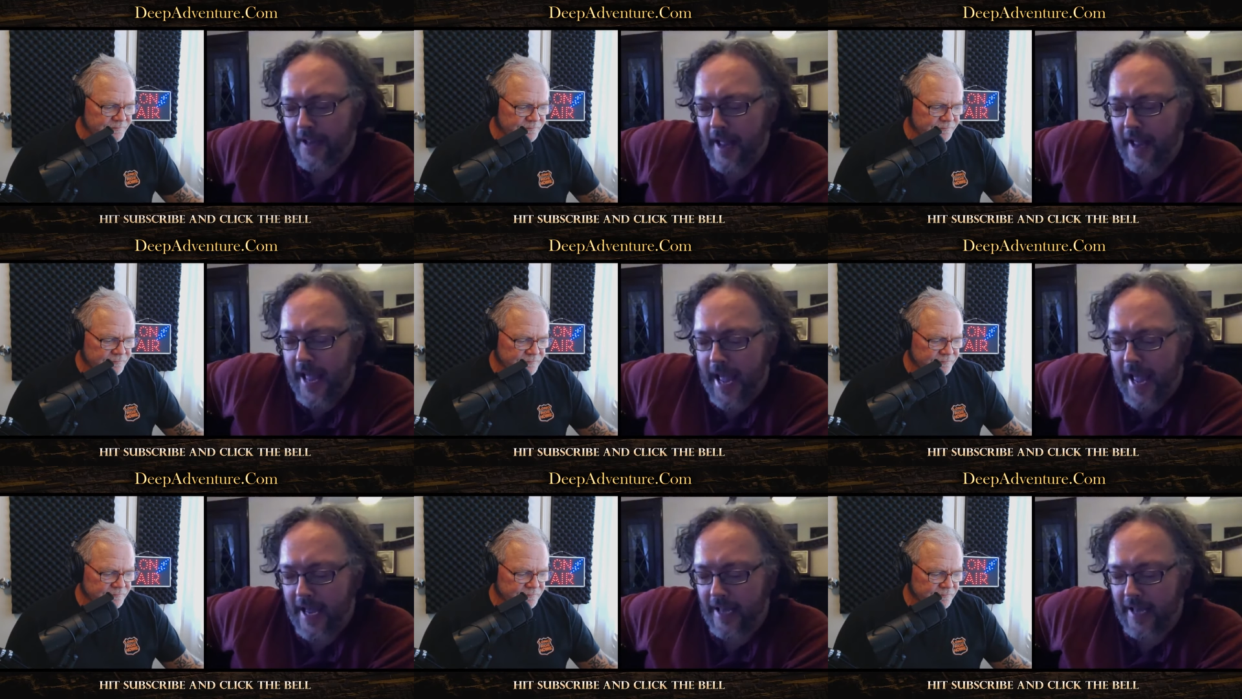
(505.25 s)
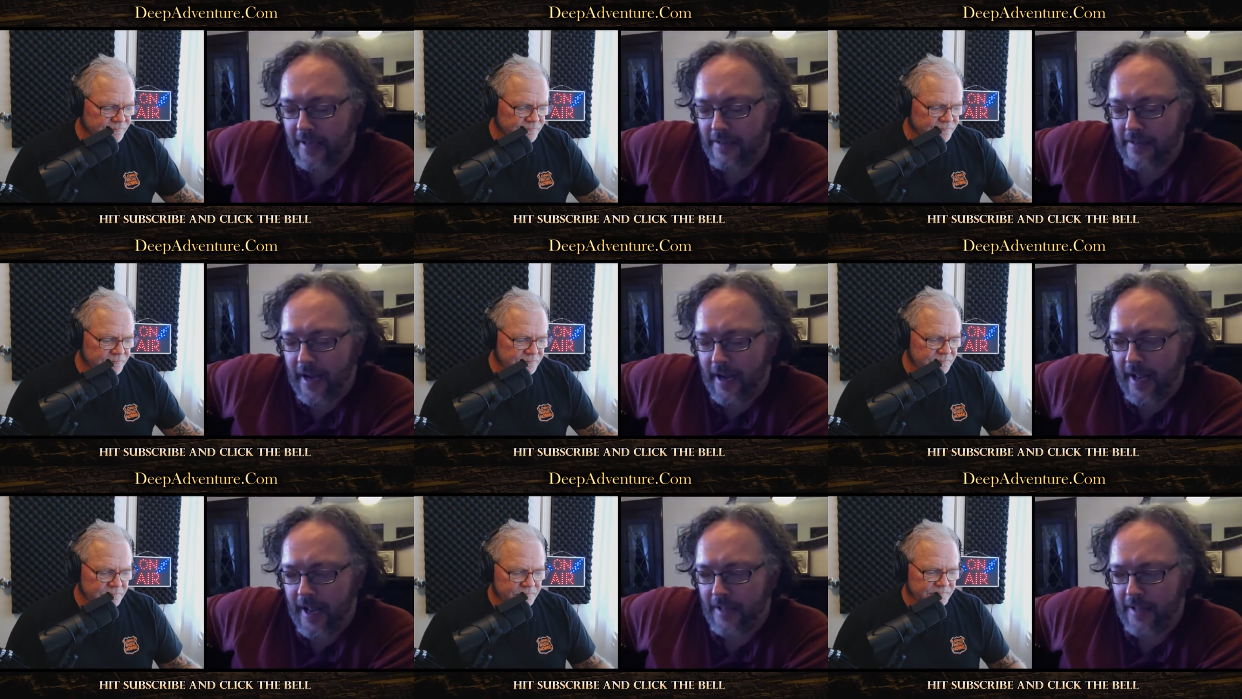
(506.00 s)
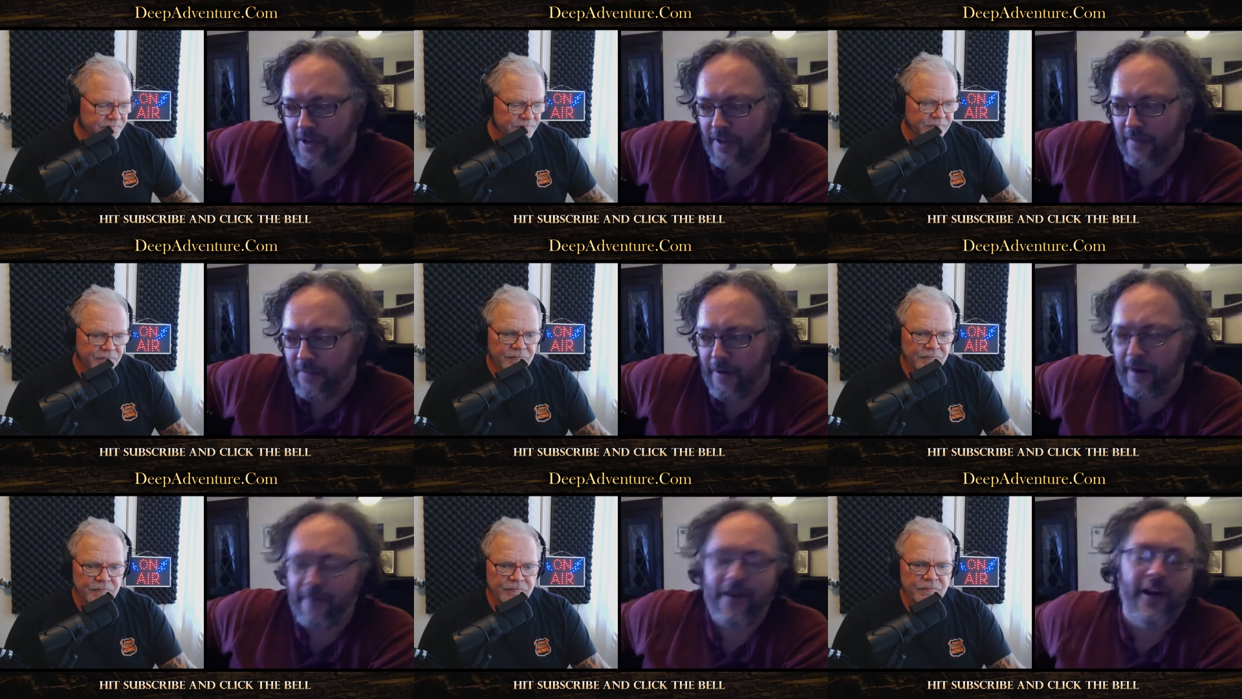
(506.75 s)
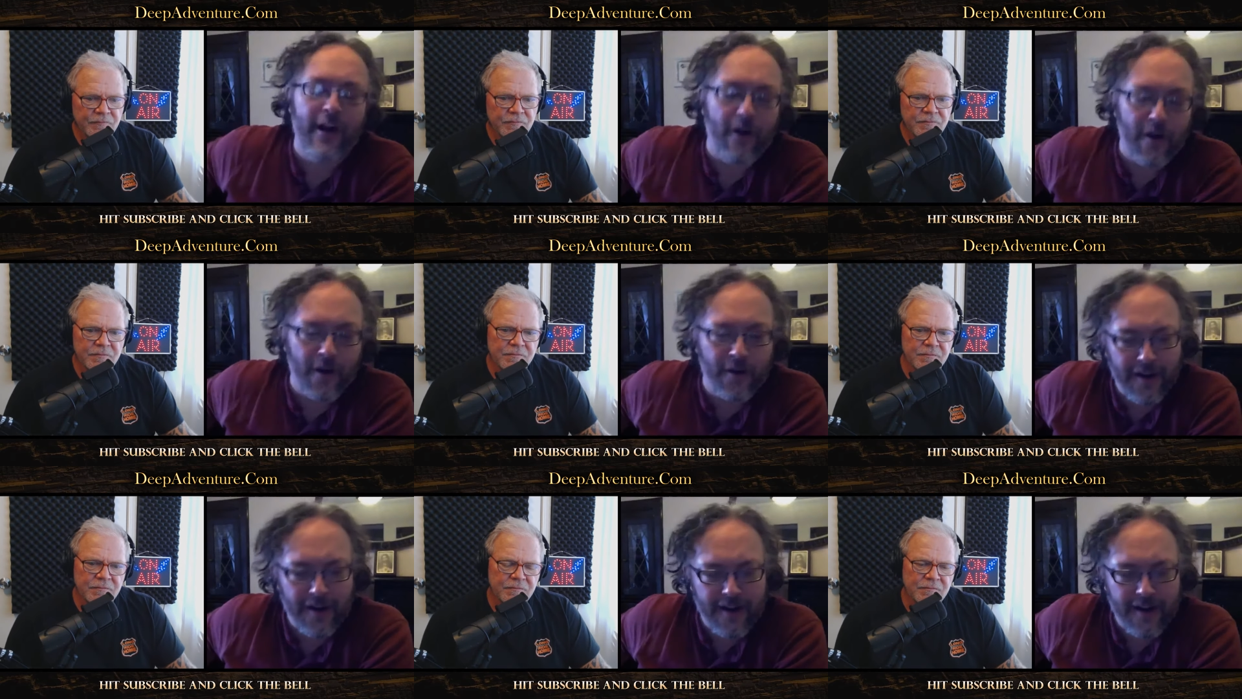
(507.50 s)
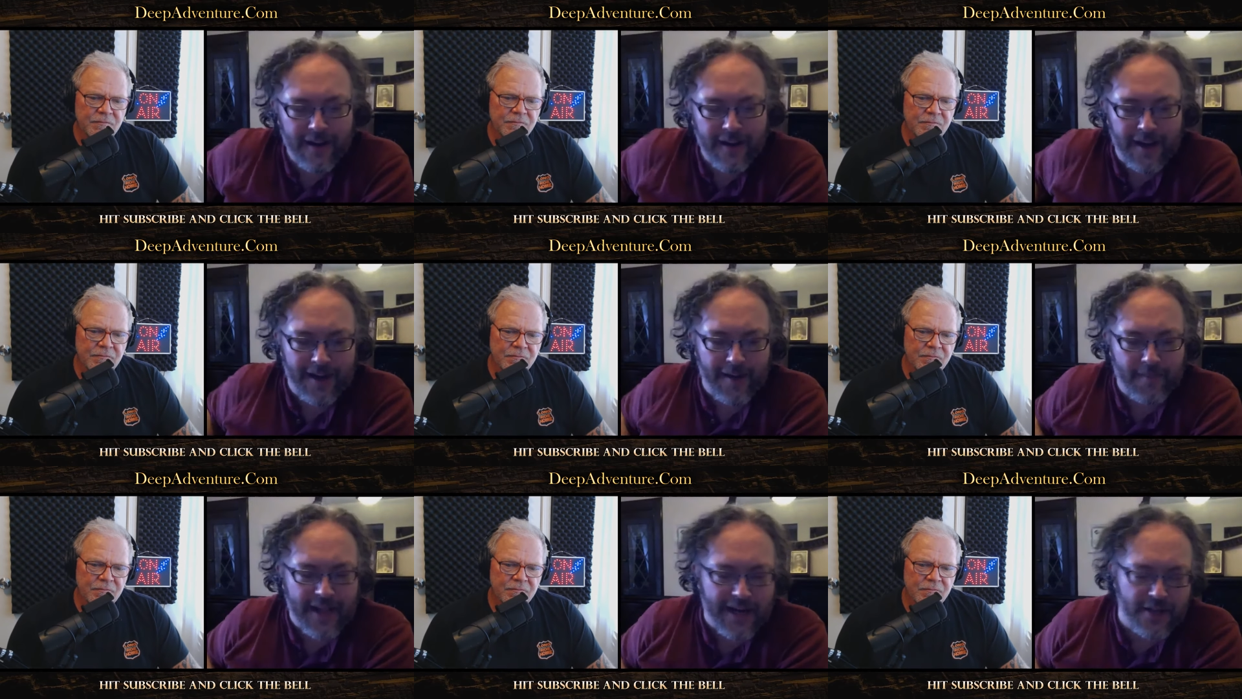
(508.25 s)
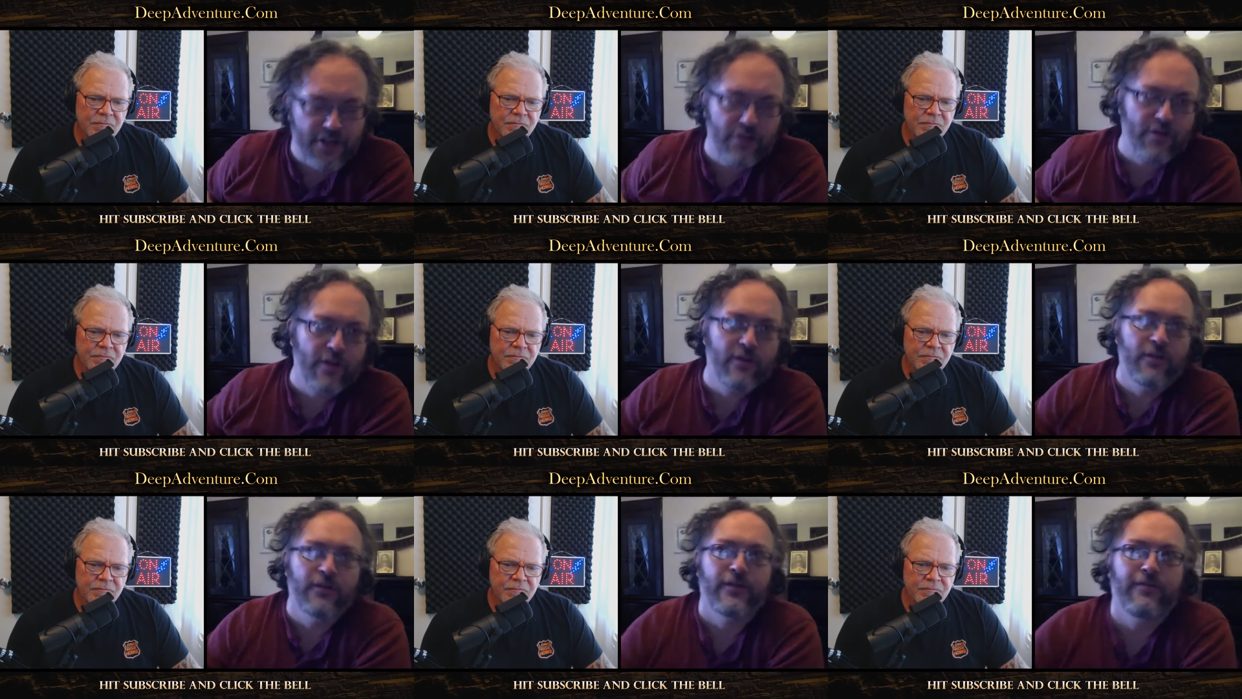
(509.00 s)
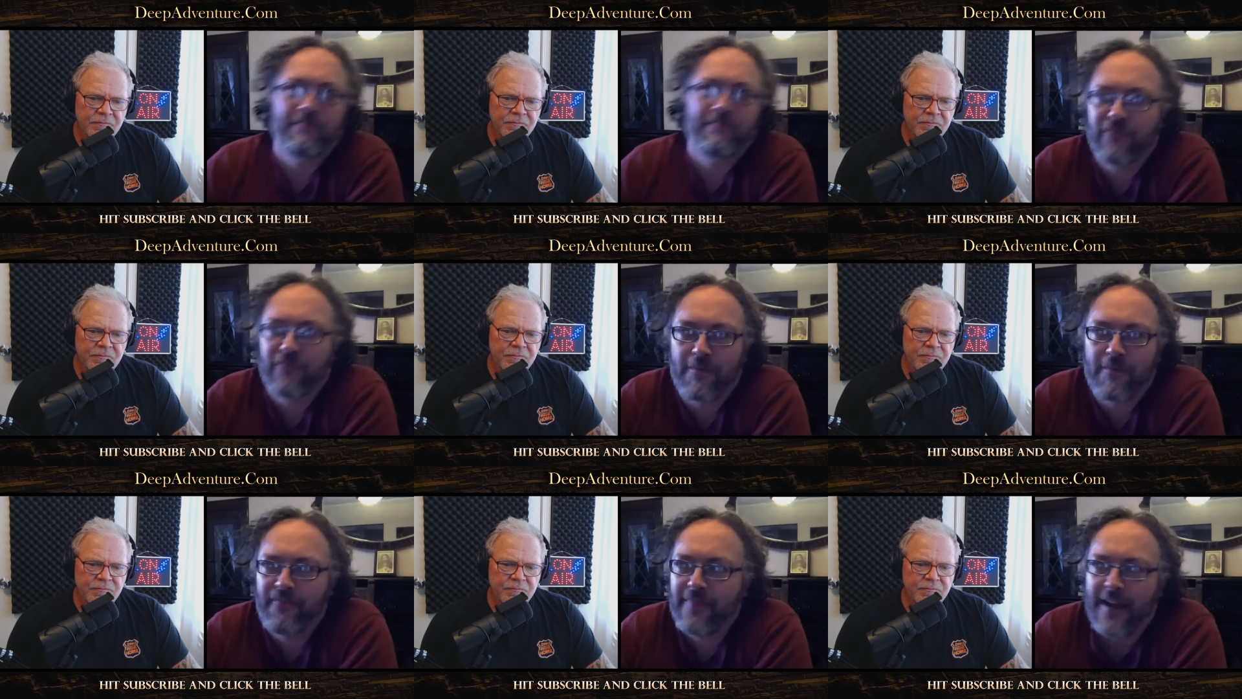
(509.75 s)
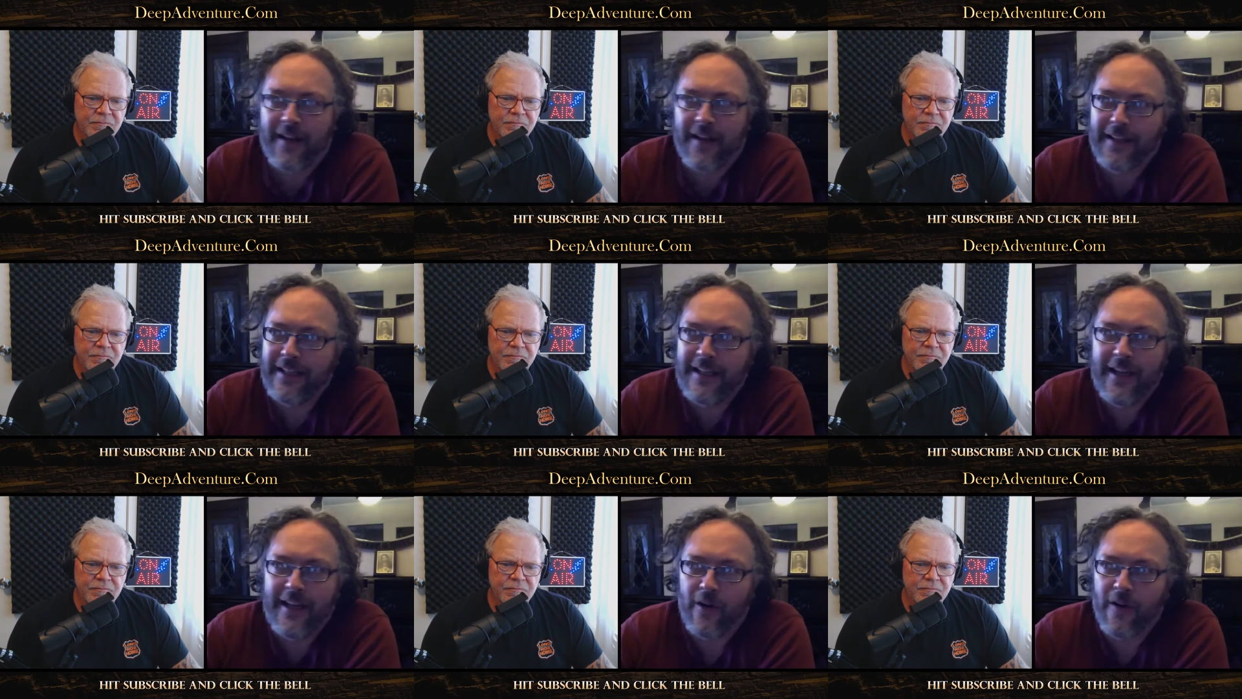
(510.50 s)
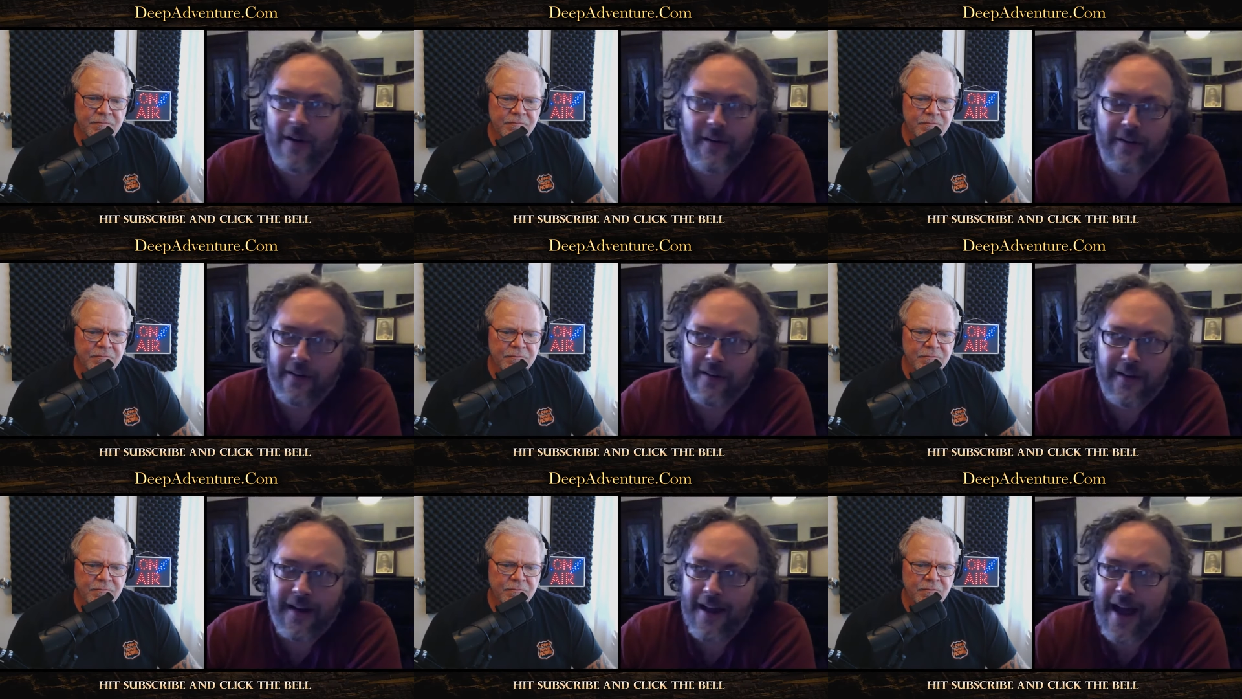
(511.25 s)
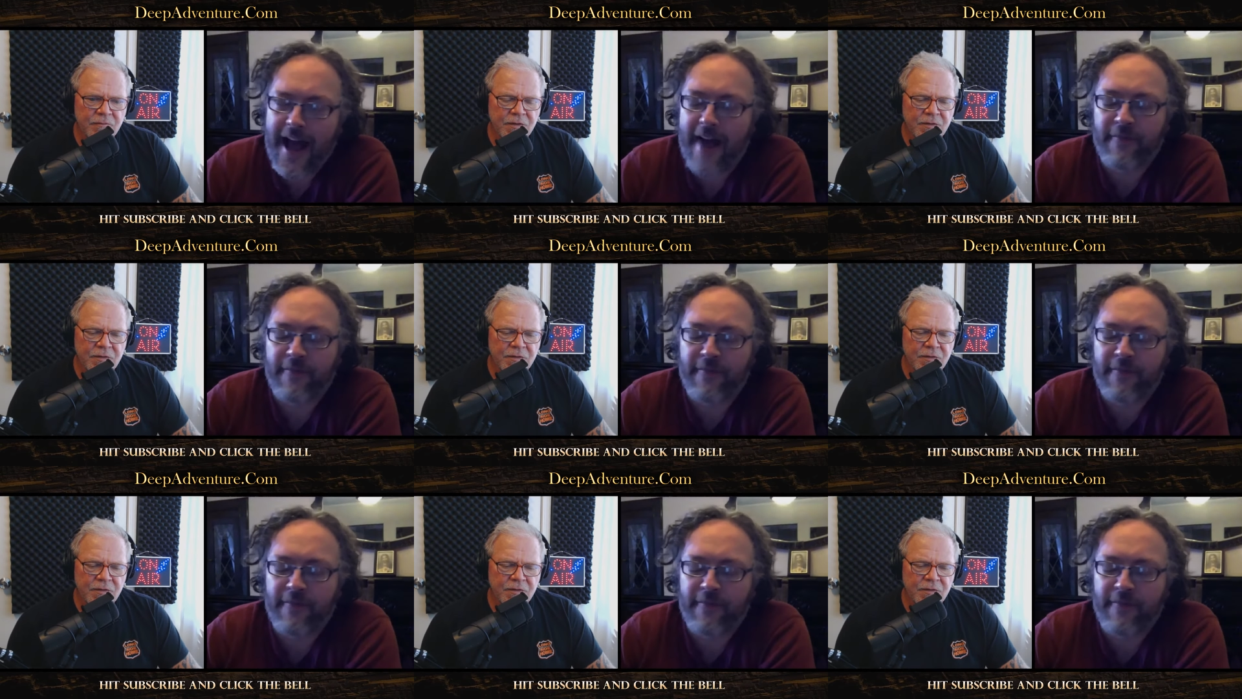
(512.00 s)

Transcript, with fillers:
Speaker 1: and I took it very, very hard. Um, and I struggled for a year after